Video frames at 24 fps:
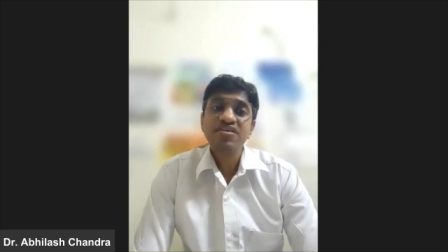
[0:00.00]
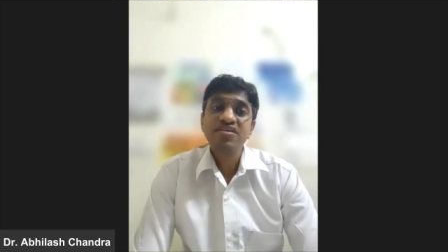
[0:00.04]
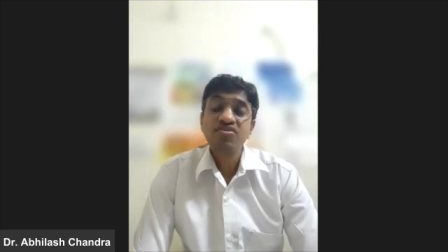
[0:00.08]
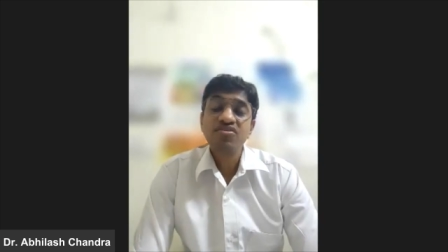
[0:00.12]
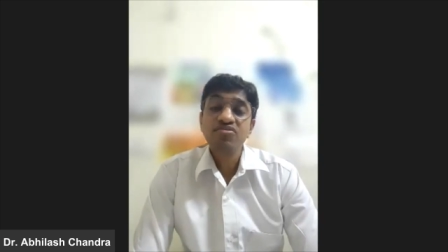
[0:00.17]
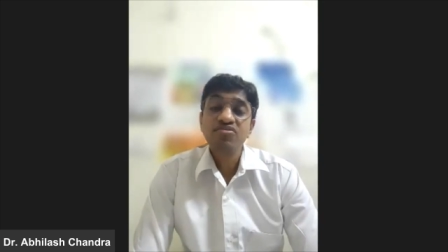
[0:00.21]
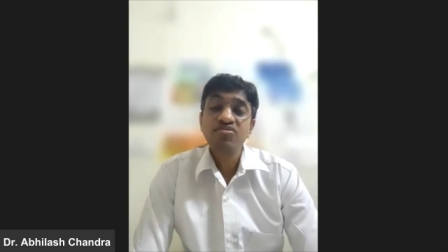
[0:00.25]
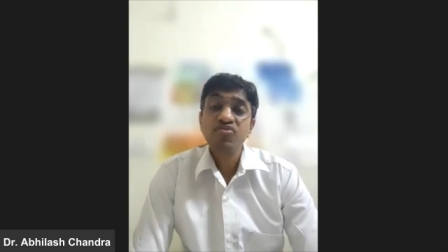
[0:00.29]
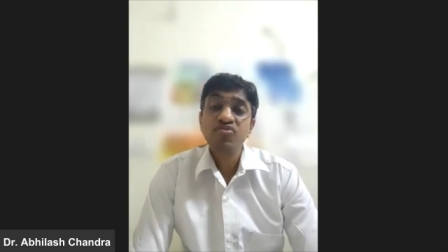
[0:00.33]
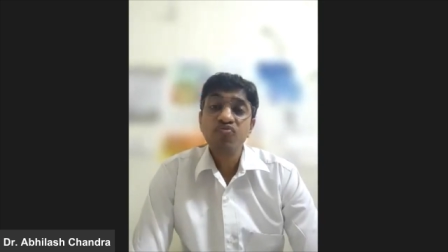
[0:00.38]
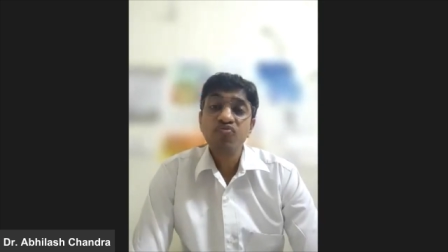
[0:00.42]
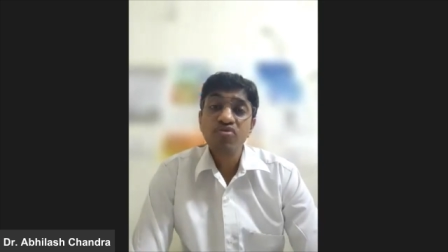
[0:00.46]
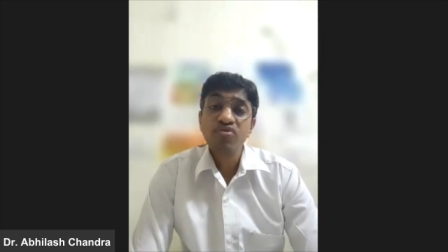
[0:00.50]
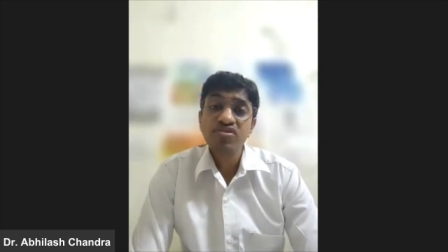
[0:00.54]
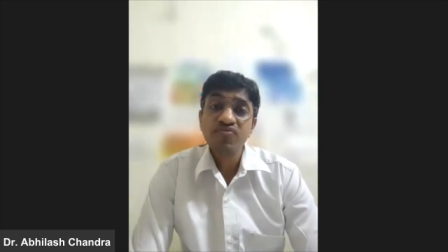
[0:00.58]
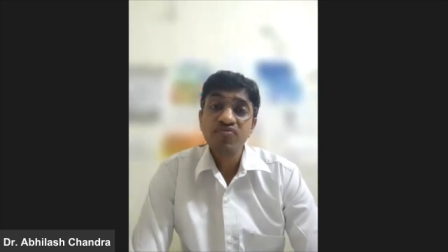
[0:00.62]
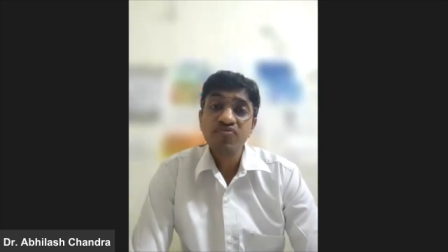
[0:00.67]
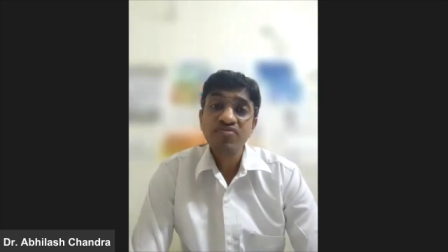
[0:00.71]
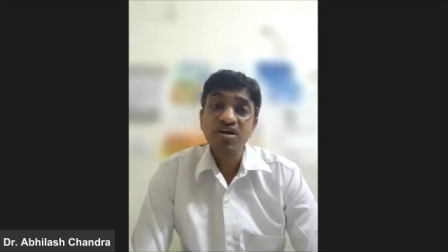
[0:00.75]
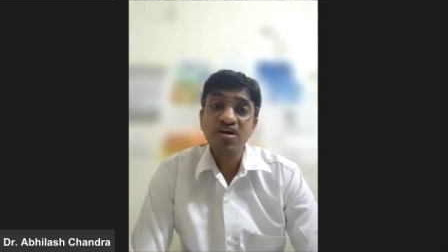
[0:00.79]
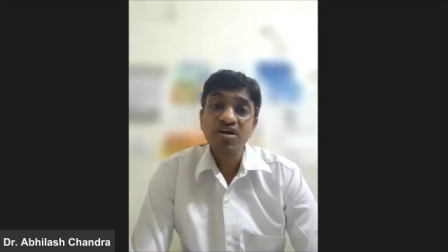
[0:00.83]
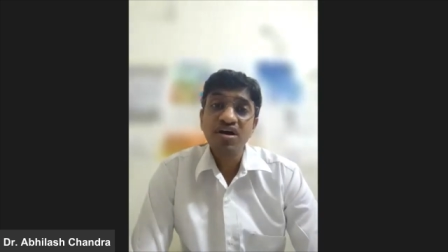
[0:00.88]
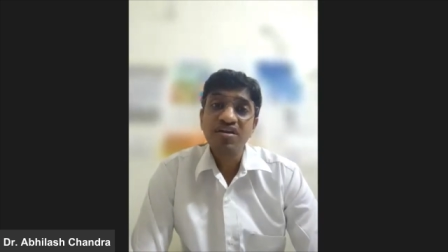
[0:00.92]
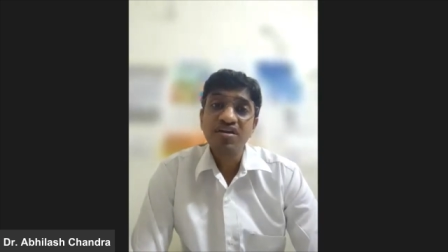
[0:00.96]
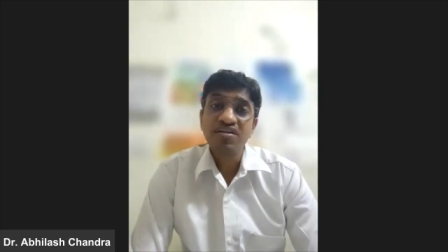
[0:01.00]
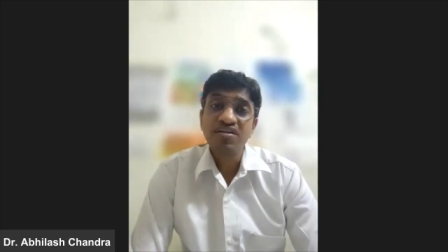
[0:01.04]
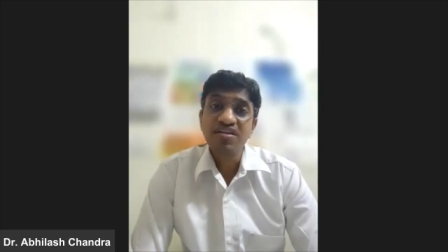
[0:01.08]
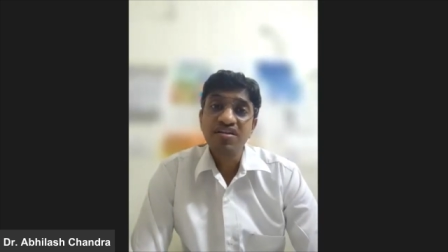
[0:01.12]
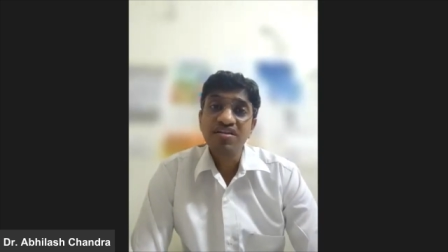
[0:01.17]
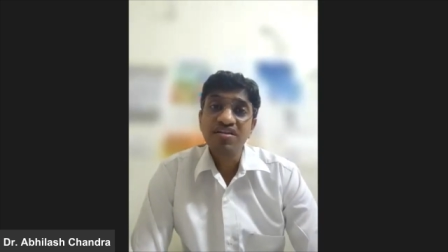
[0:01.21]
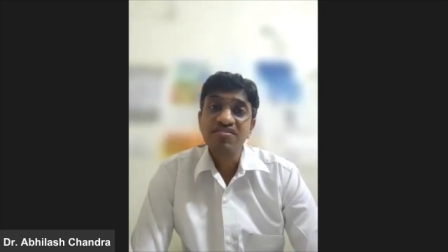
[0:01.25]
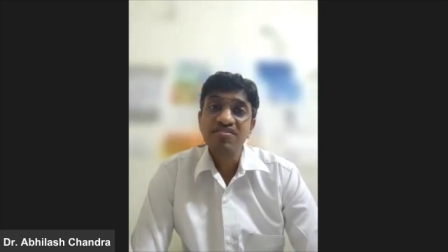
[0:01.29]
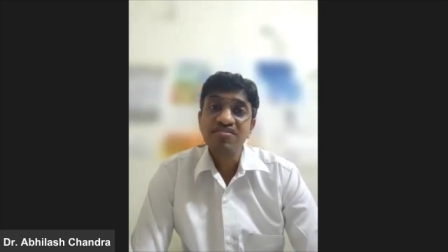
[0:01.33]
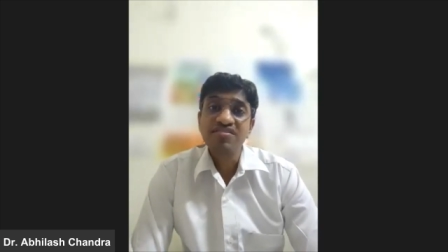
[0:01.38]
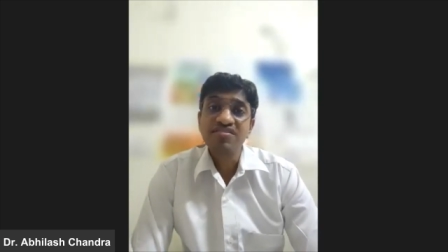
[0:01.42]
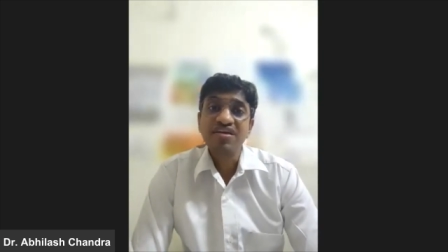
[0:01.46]
on the walls of the
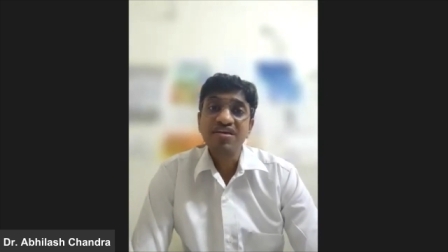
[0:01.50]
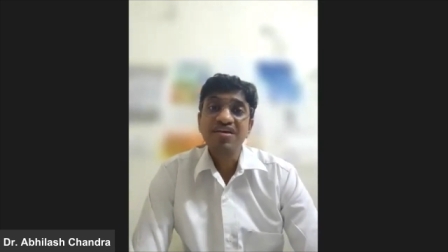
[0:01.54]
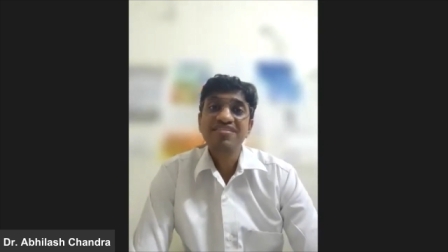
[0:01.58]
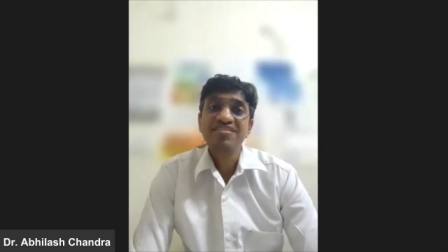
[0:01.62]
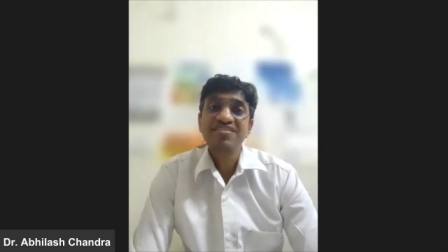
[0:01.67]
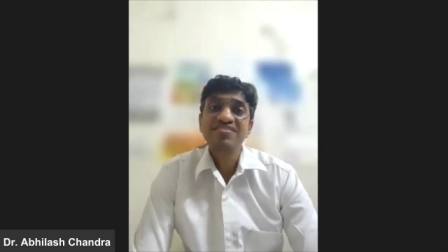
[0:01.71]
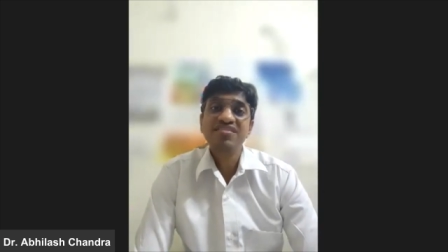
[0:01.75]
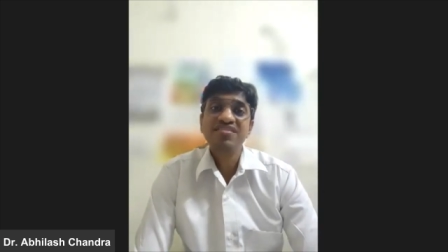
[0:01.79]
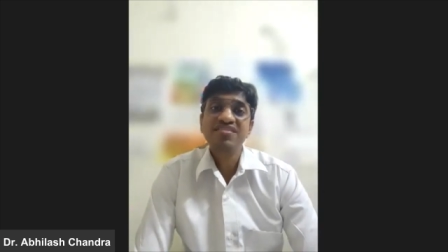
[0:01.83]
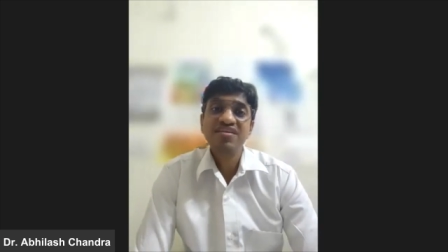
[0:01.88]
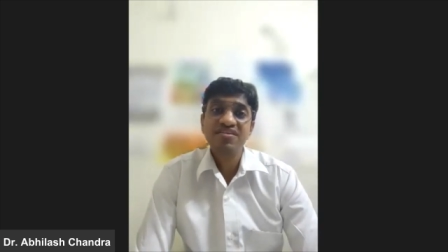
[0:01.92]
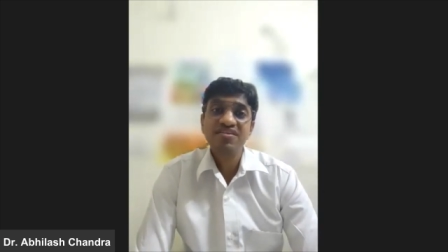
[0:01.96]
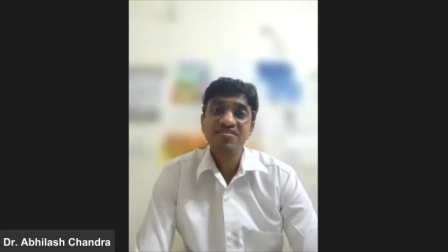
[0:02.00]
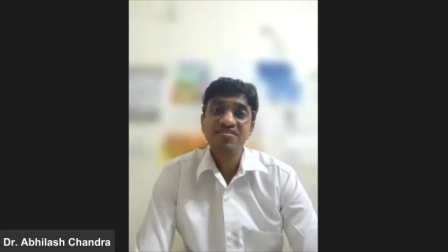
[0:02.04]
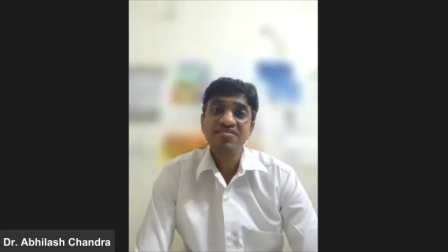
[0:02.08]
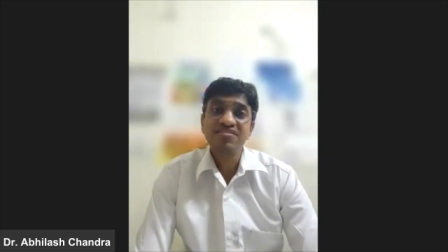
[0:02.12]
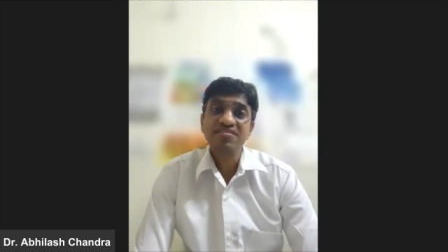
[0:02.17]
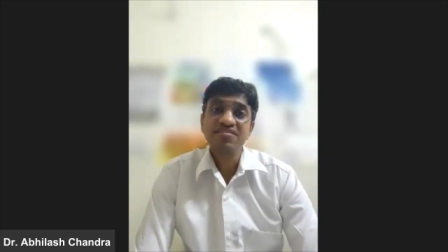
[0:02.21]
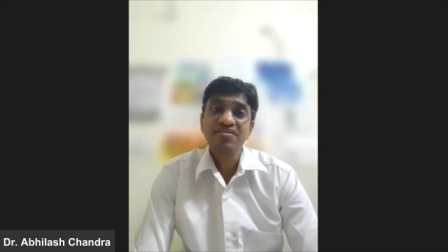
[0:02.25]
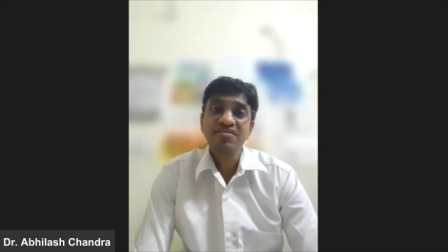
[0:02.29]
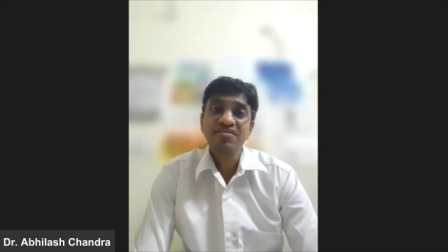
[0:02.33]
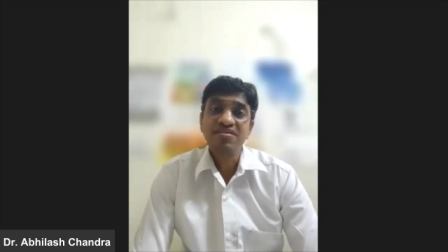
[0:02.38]
arteries exceeds